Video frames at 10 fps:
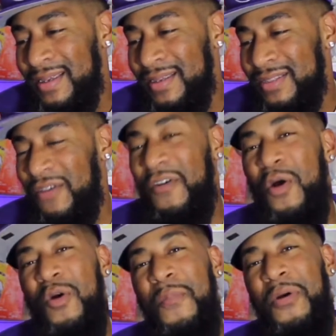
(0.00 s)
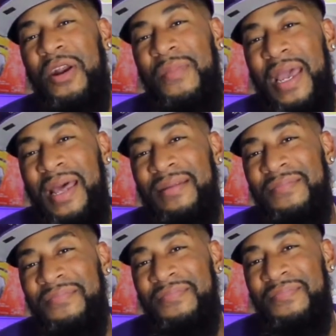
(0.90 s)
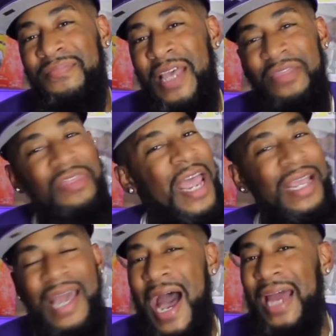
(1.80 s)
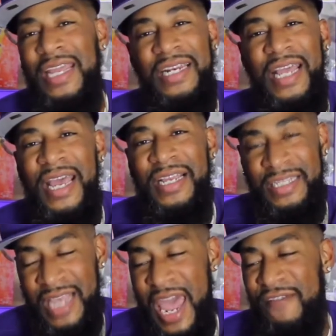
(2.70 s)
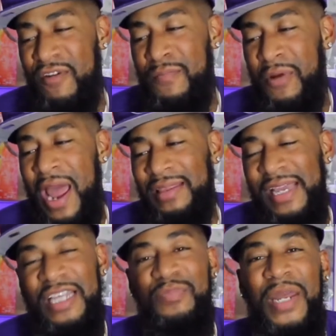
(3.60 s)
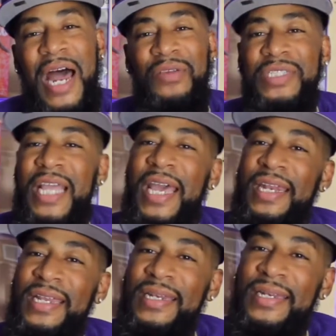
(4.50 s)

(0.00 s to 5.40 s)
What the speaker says: So Vogel put him in. And thank God he did, because Avery Bradley has been outstanding.